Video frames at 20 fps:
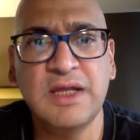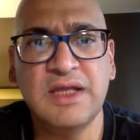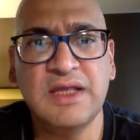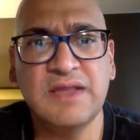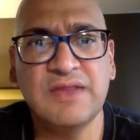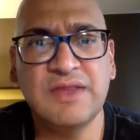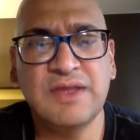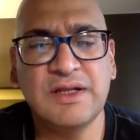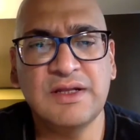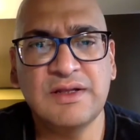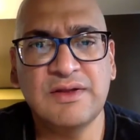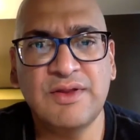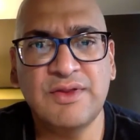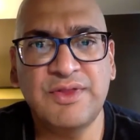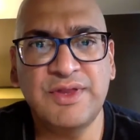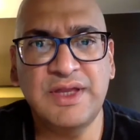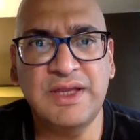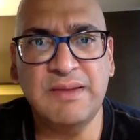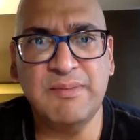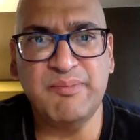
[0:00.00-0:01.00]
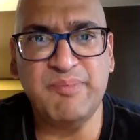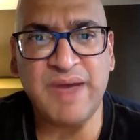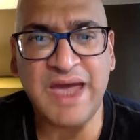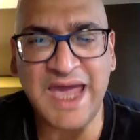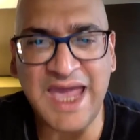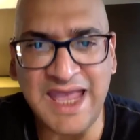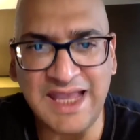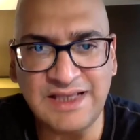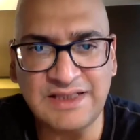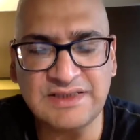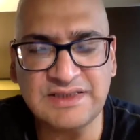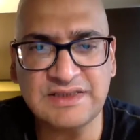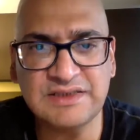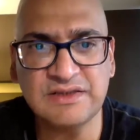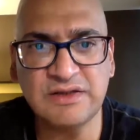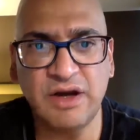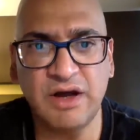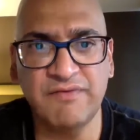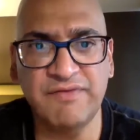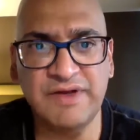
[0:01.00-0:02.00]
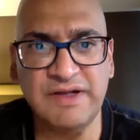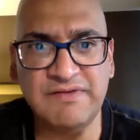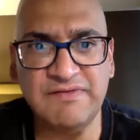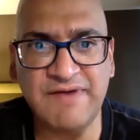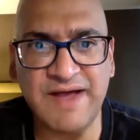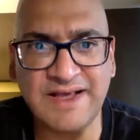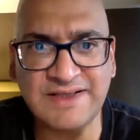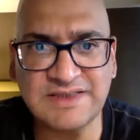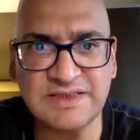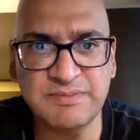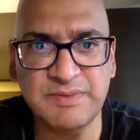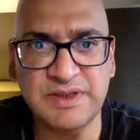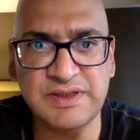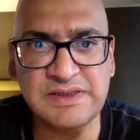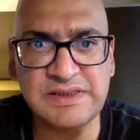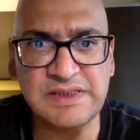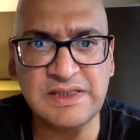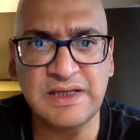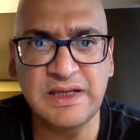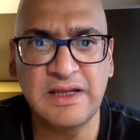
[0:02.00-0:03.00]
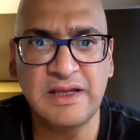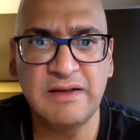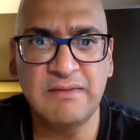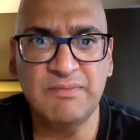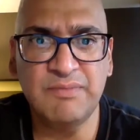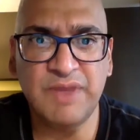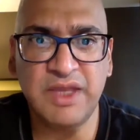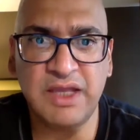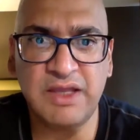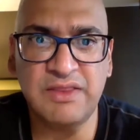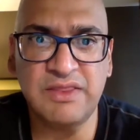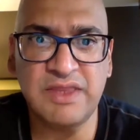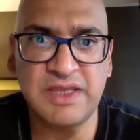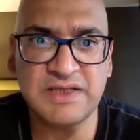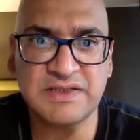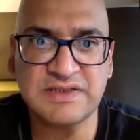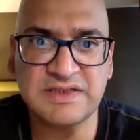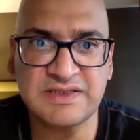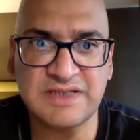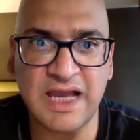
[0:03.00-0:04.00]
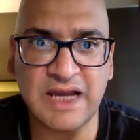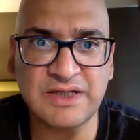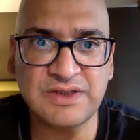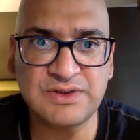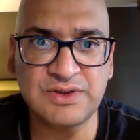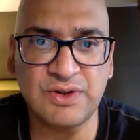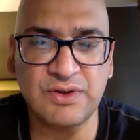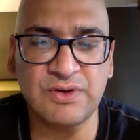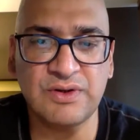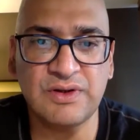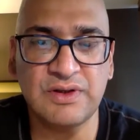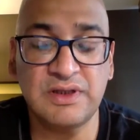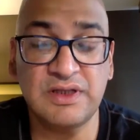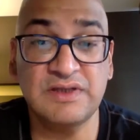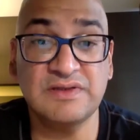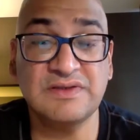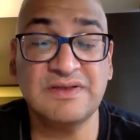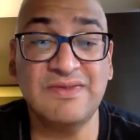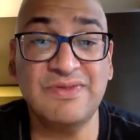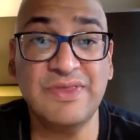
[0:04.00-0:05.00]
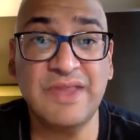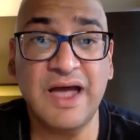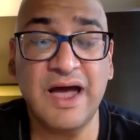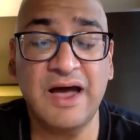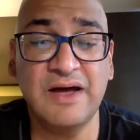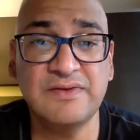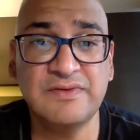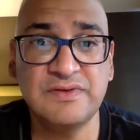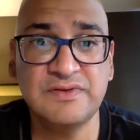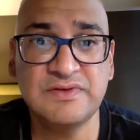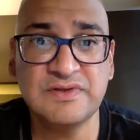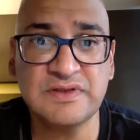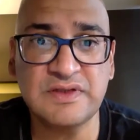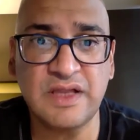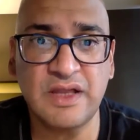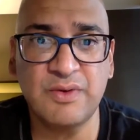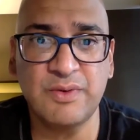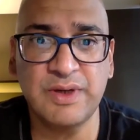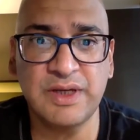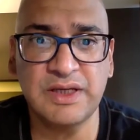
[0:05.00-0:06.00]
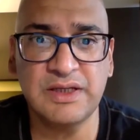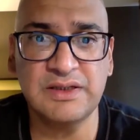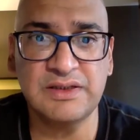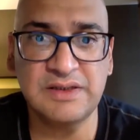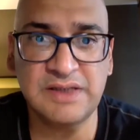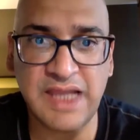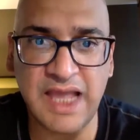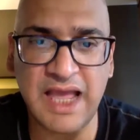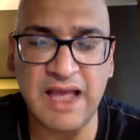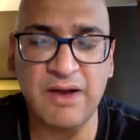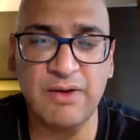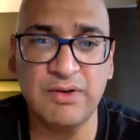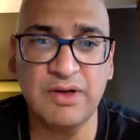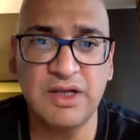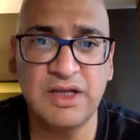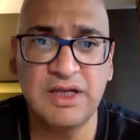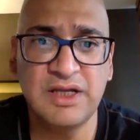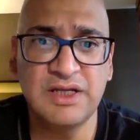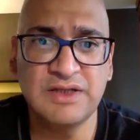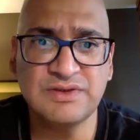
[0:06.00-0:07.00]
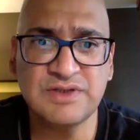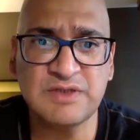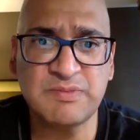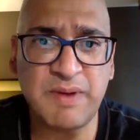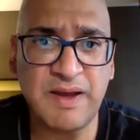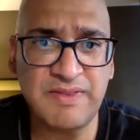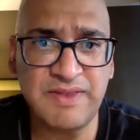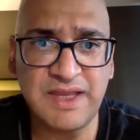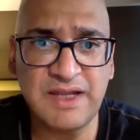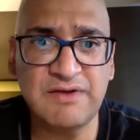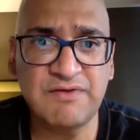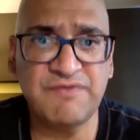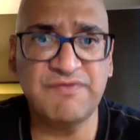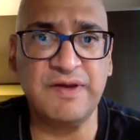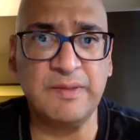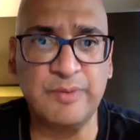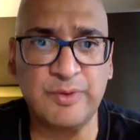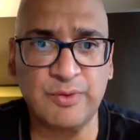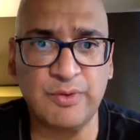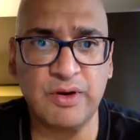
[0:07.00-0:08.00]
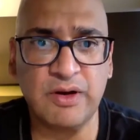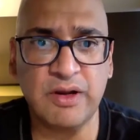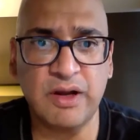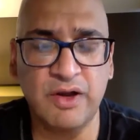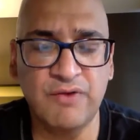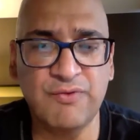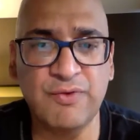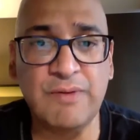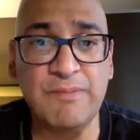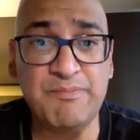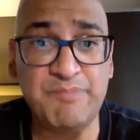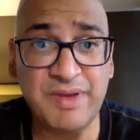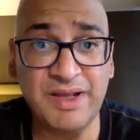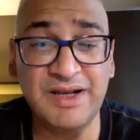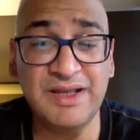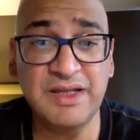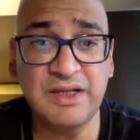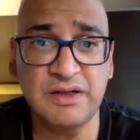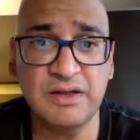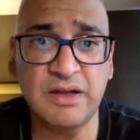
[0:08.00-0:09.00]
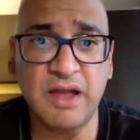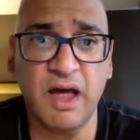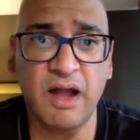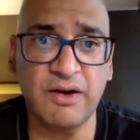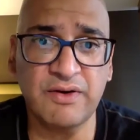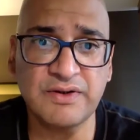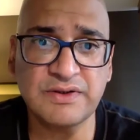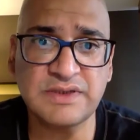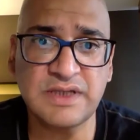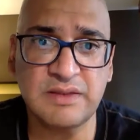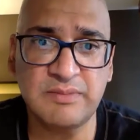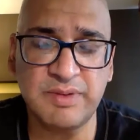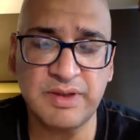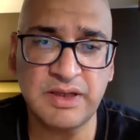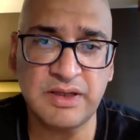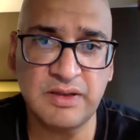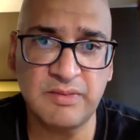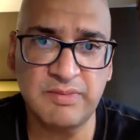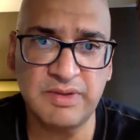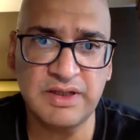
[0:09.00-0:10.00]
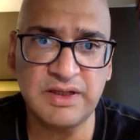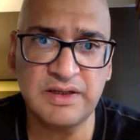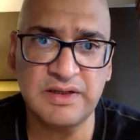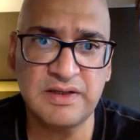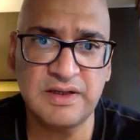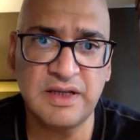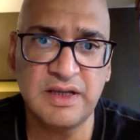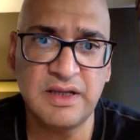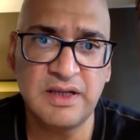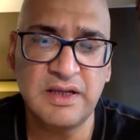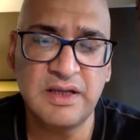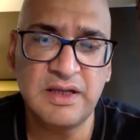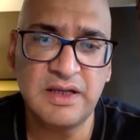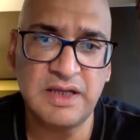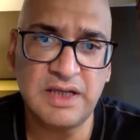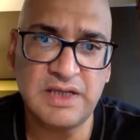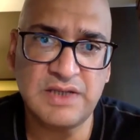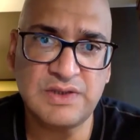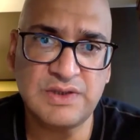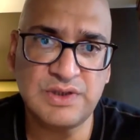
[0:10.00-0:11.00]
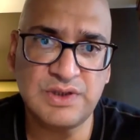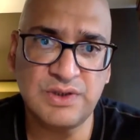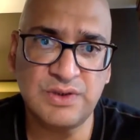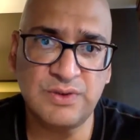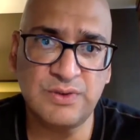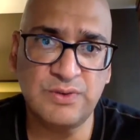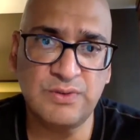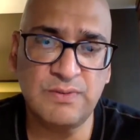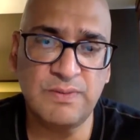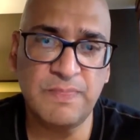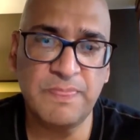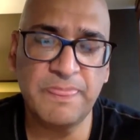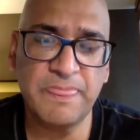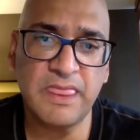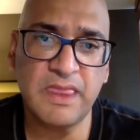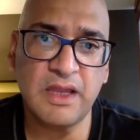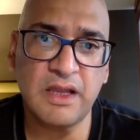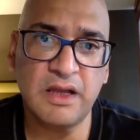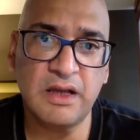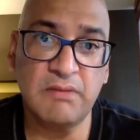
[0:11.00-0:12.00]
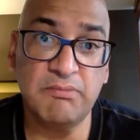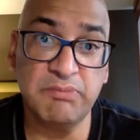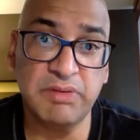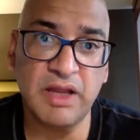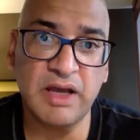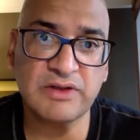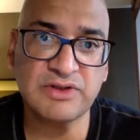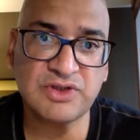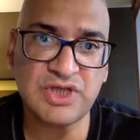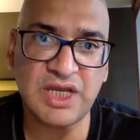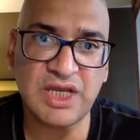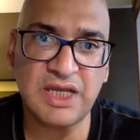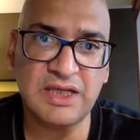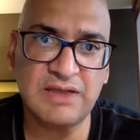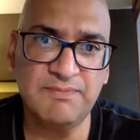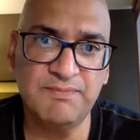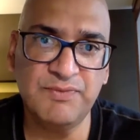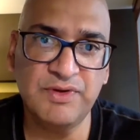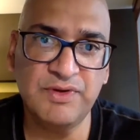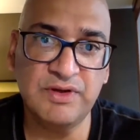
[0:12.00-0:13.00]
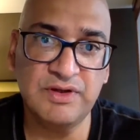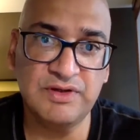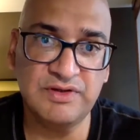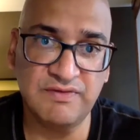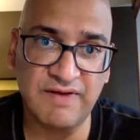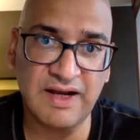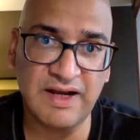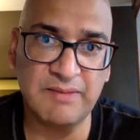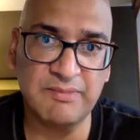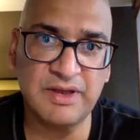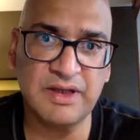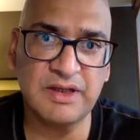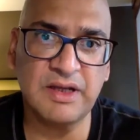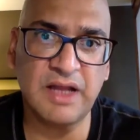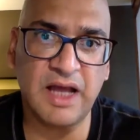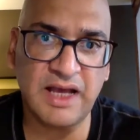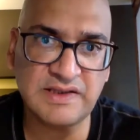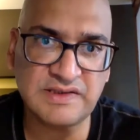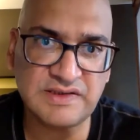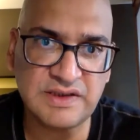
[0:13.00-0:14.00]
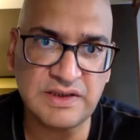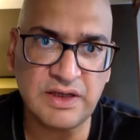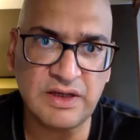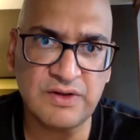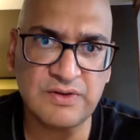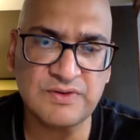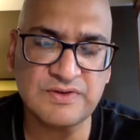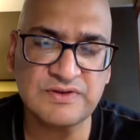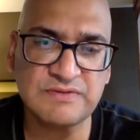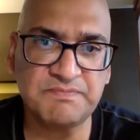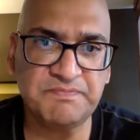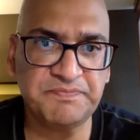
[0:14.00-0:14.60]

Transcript: that the pace of investment in this sector is not slowing down. Just by the end of February, over $1 billion had been committed into blockchain development, ICOs.